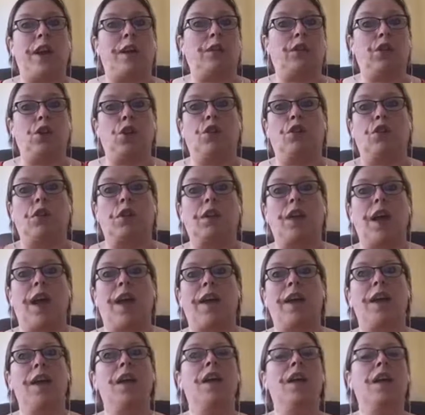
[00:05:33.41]
So you can say,
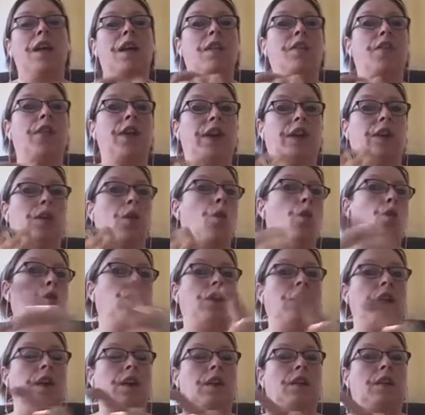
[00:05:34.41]
this
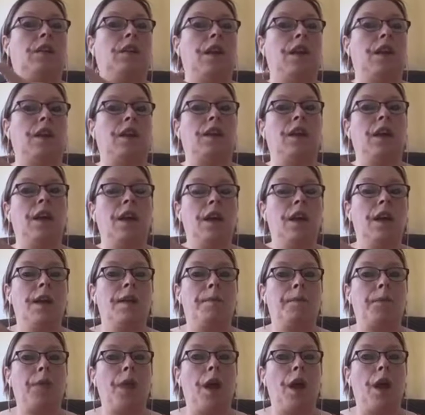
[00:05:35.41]
audience is
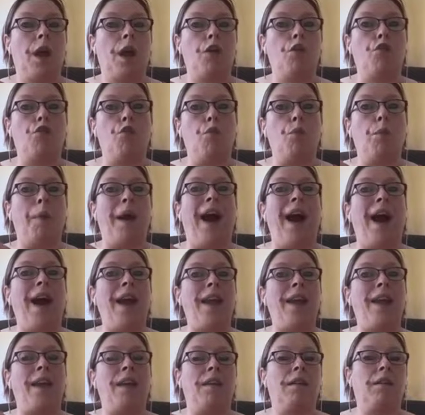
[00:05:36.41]
group
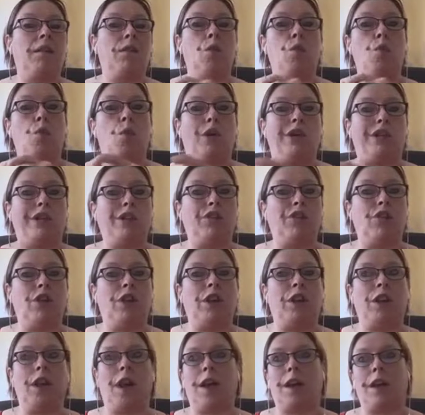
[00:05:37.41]
A, who watched 3
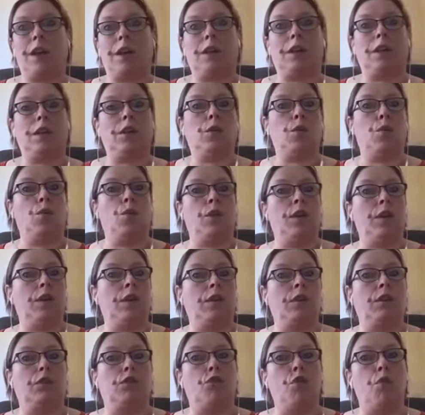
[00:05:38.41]
seconds. This audience
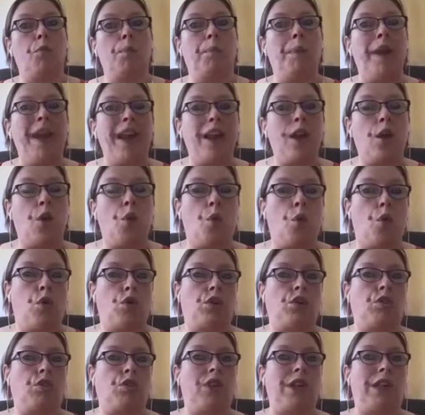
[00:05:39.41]
is group B, who
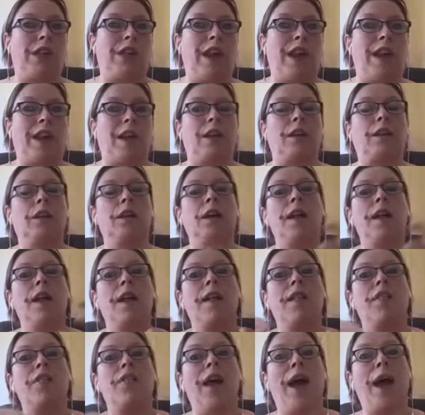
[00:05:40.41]
watched 3 seconds.
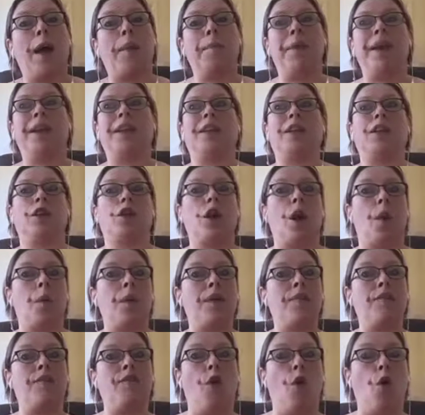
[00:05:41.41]
That means that going
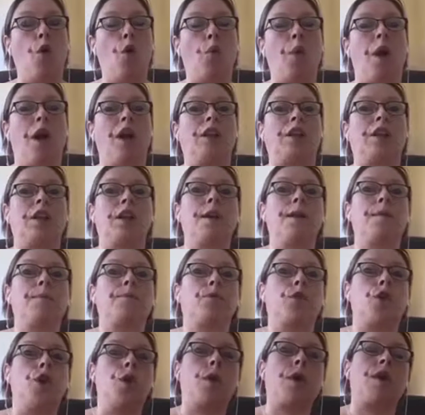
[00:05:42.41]
forward,
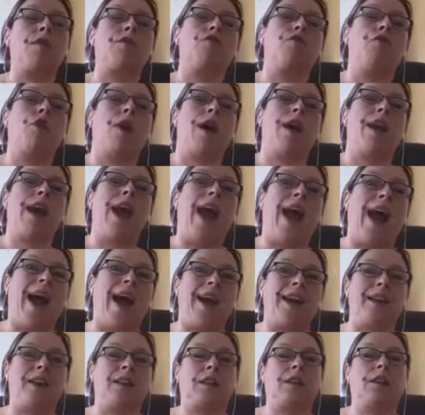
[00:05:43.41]
you can run
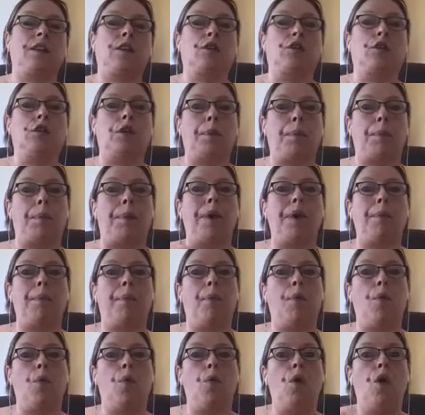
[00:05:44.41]
ads to the
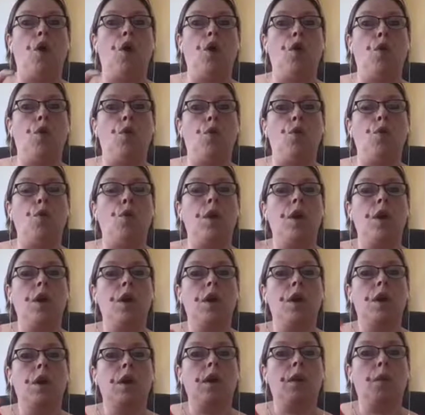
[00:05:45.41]
people who
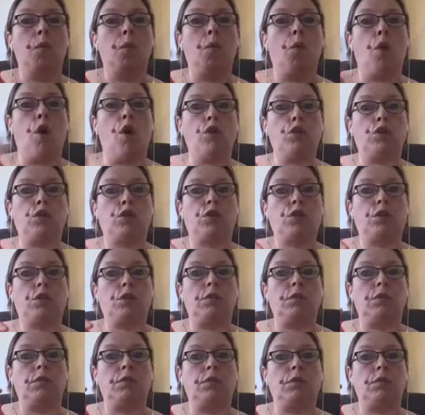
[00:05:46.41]
watched
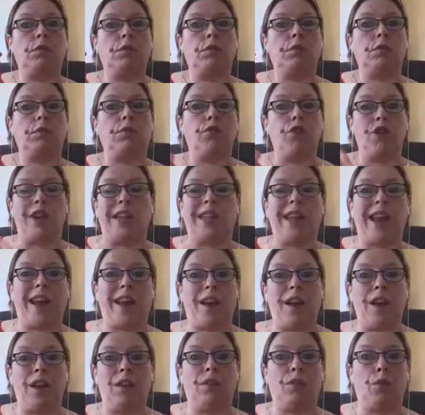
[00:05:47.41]
3
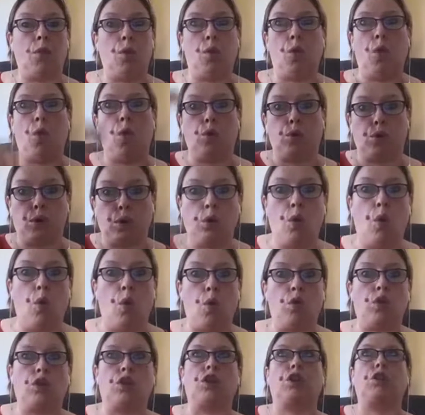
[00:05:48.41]
seconds or saw,
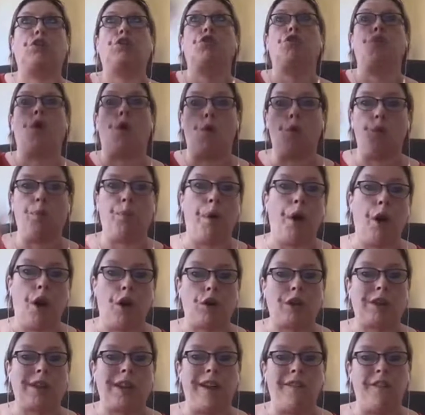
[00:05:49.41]
just scroll
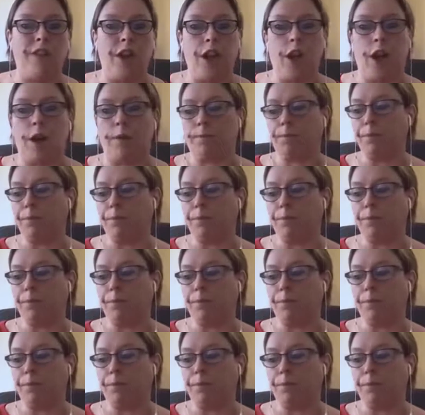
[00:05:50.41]
past that video.